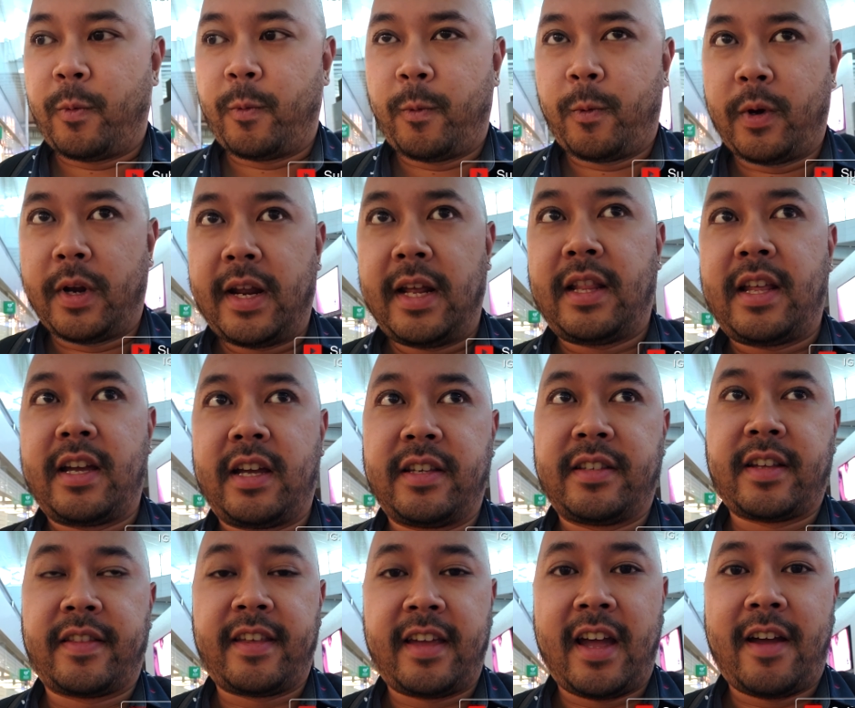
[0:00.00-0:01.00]
What I like is
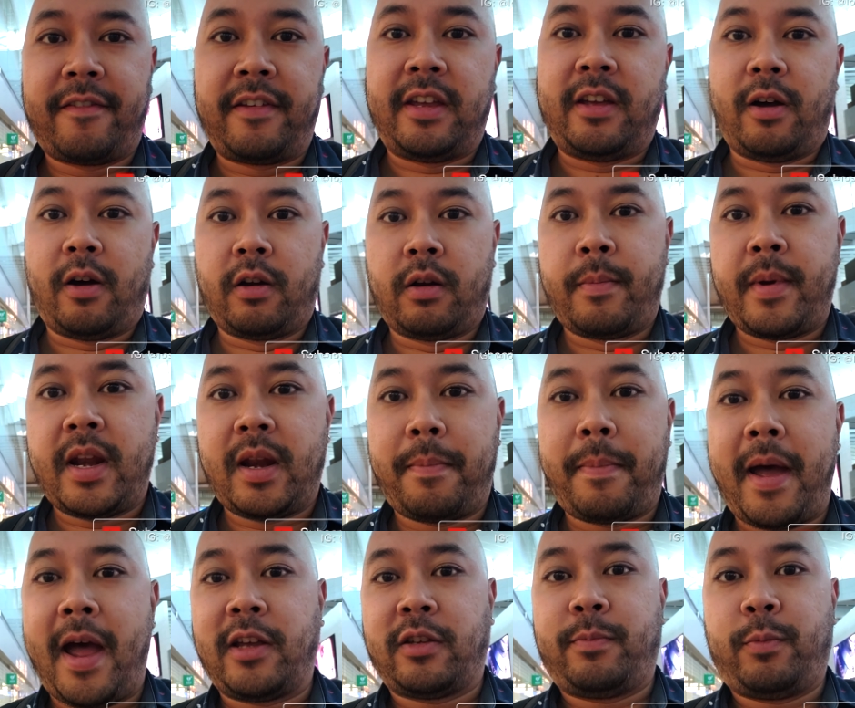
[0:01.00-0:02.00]
that they have the automated
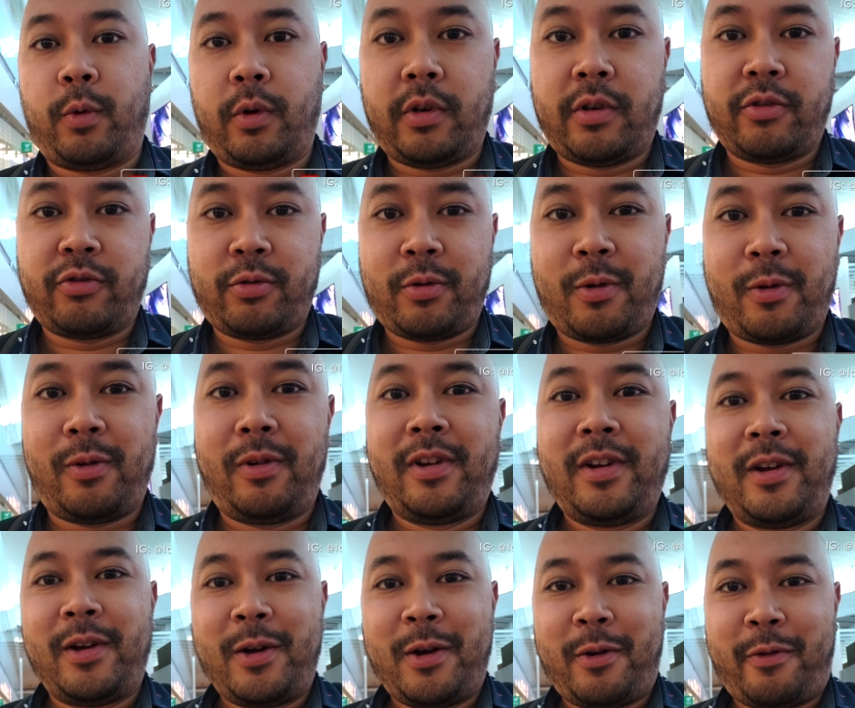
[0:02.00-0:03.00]
passport control
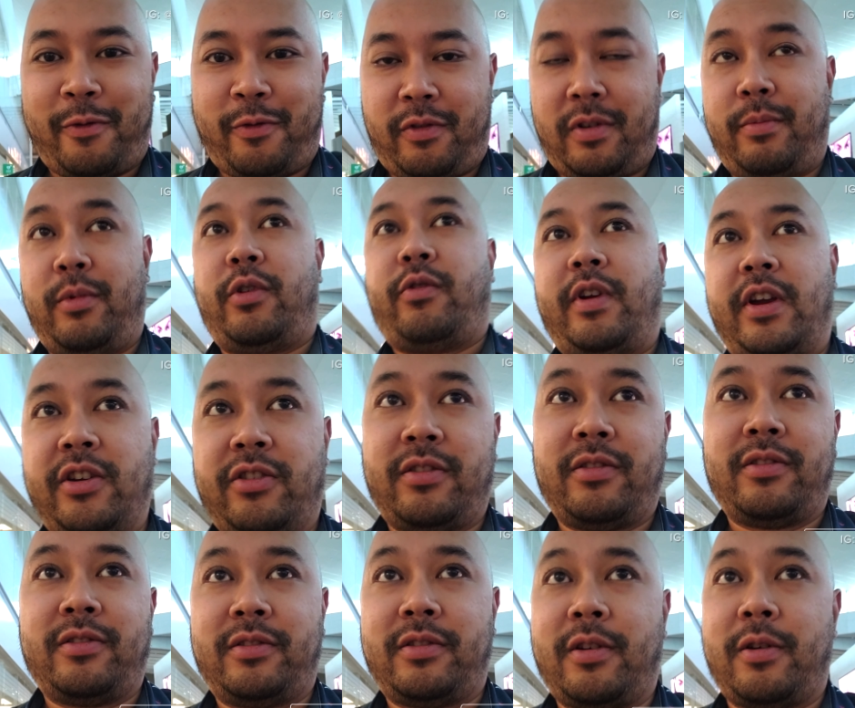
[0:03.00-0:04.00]
for
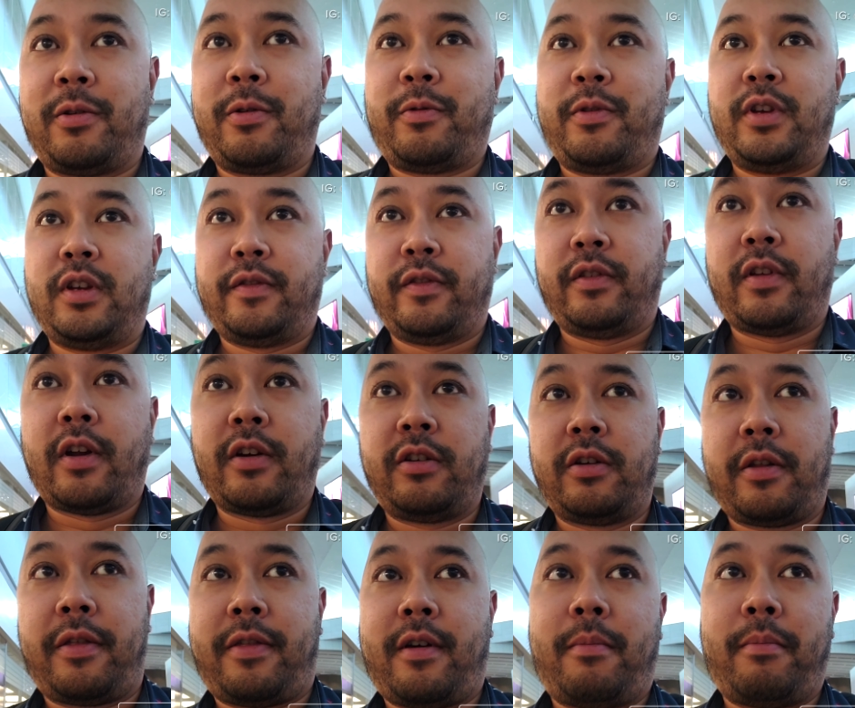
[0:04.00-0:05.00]
immigration, so you've done your
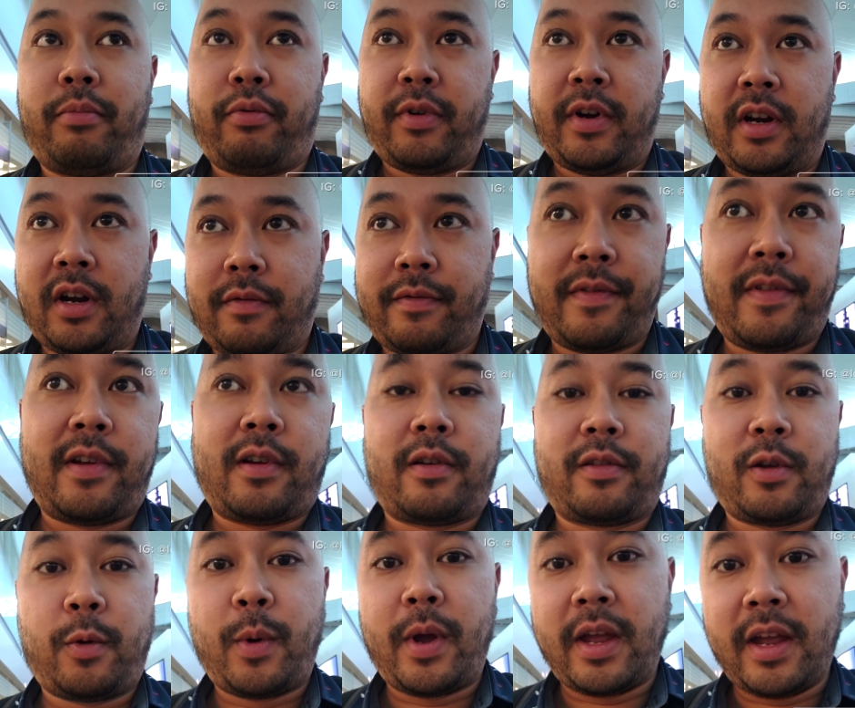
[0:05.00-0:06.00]
thumbprint and everything on
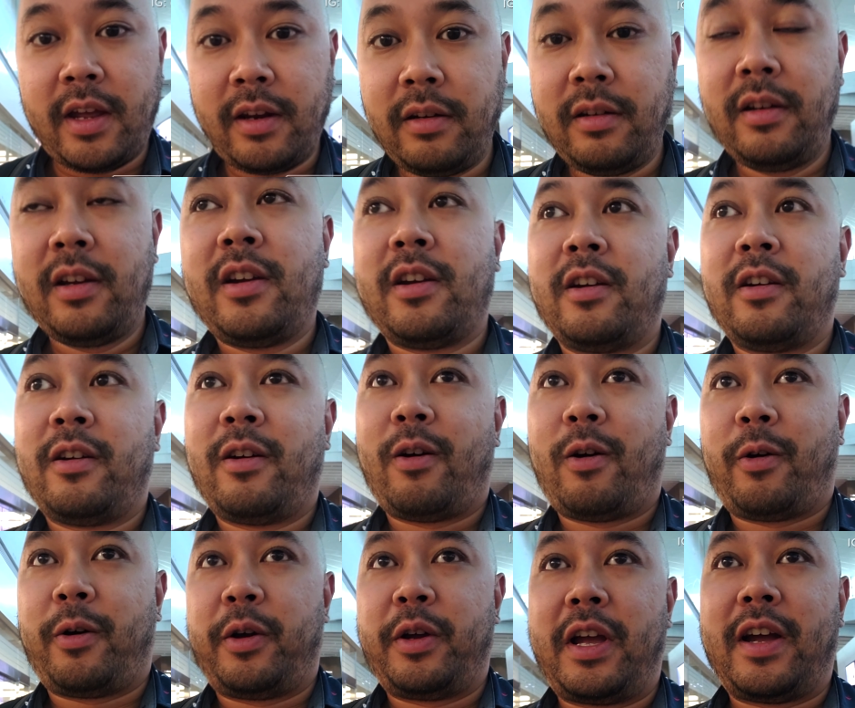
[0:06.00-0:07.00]
the way in.
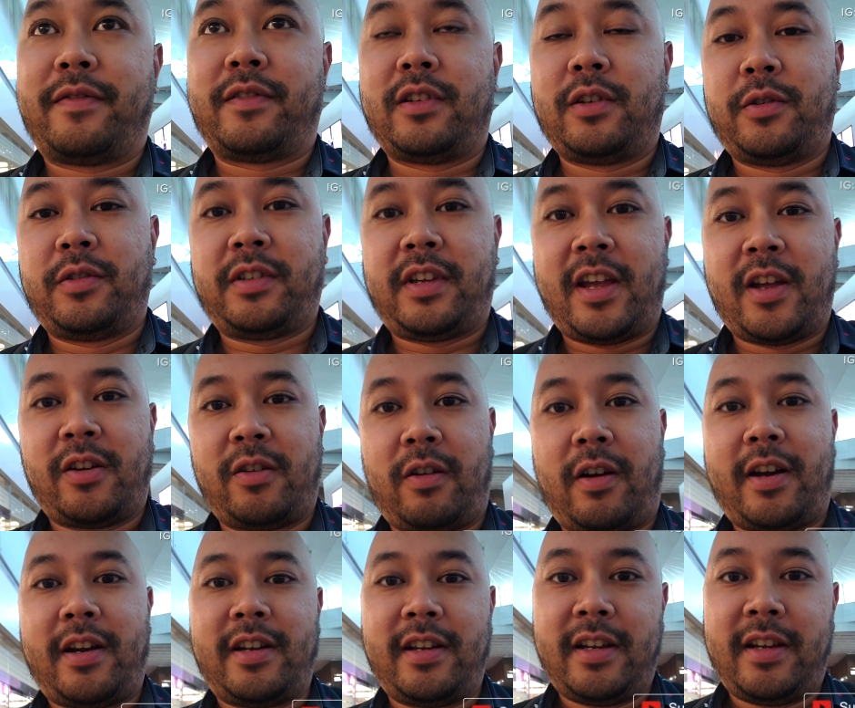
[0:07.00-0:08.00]
All you have to do is scan your
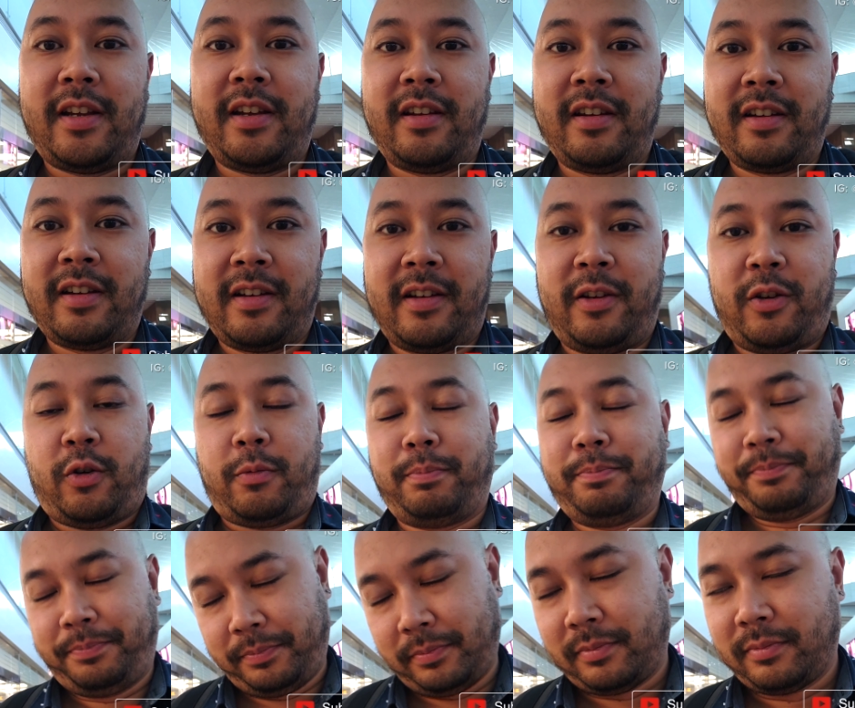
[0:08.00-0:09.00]
ID,
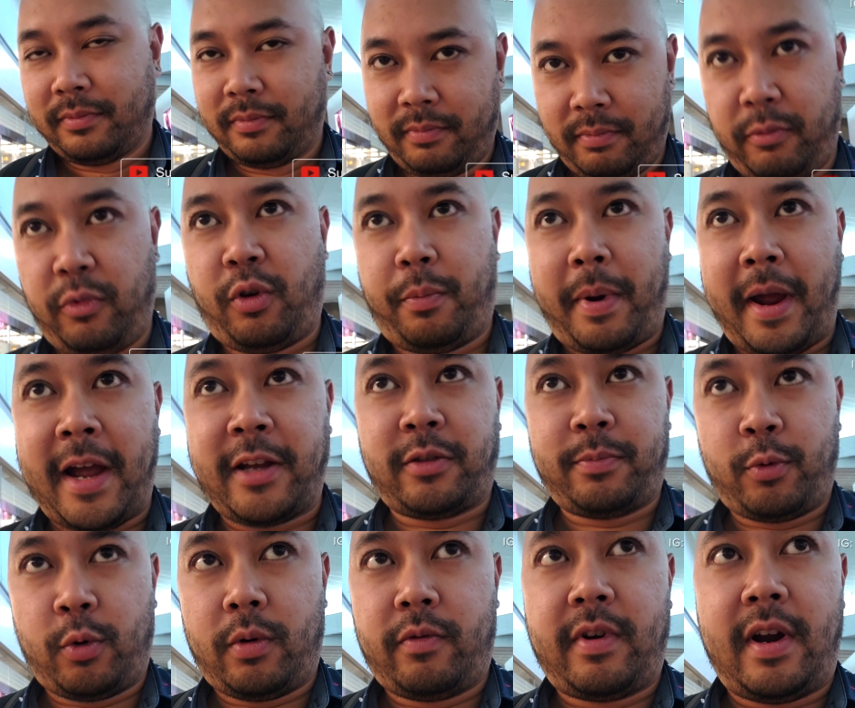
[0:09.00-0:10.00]
your
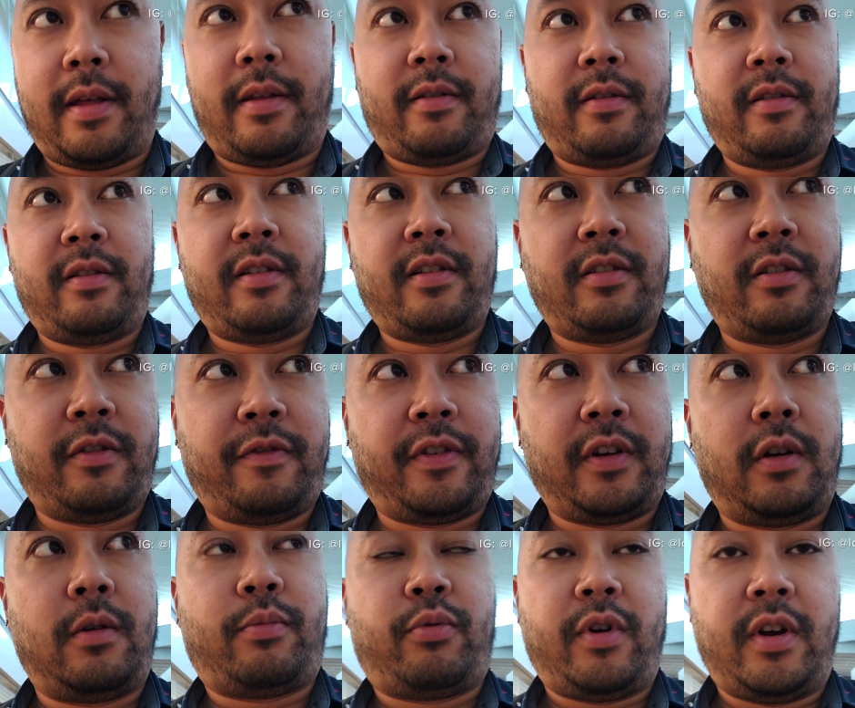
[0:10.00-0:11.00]
passport rather, and your
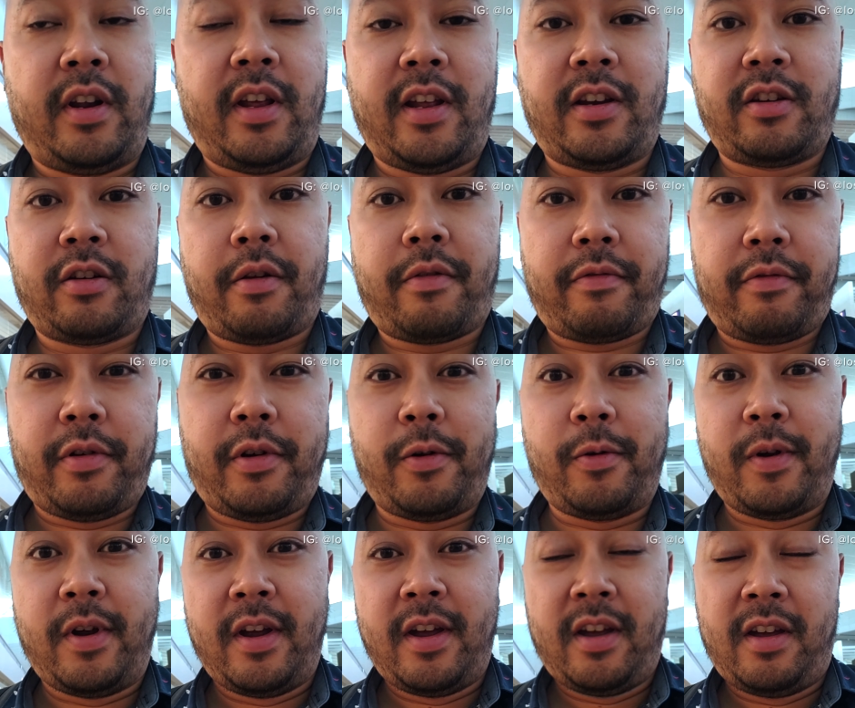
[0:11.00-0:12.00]
fingerprint, and you're through.
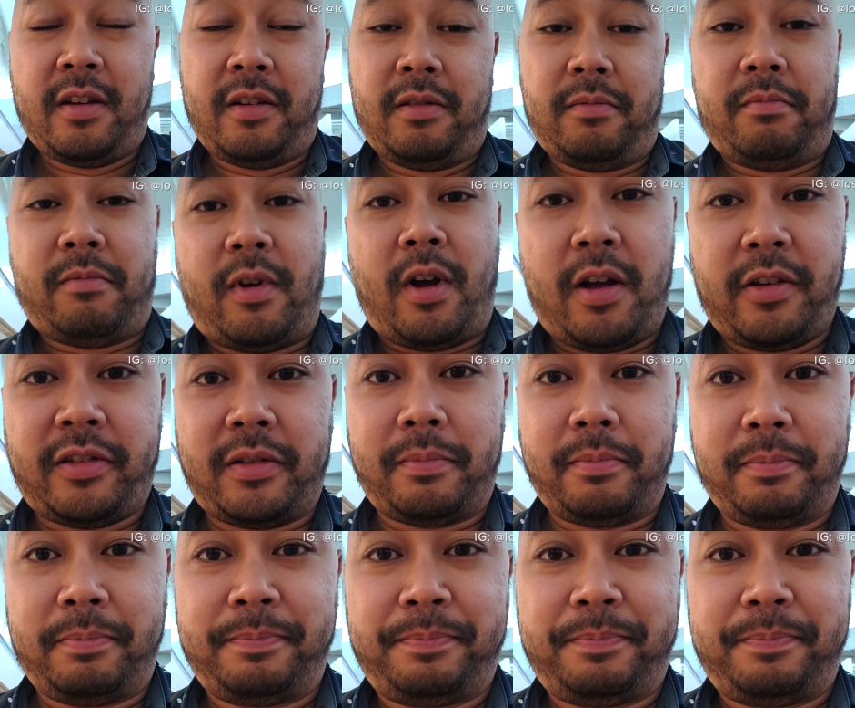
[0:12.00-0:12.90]
Awesome.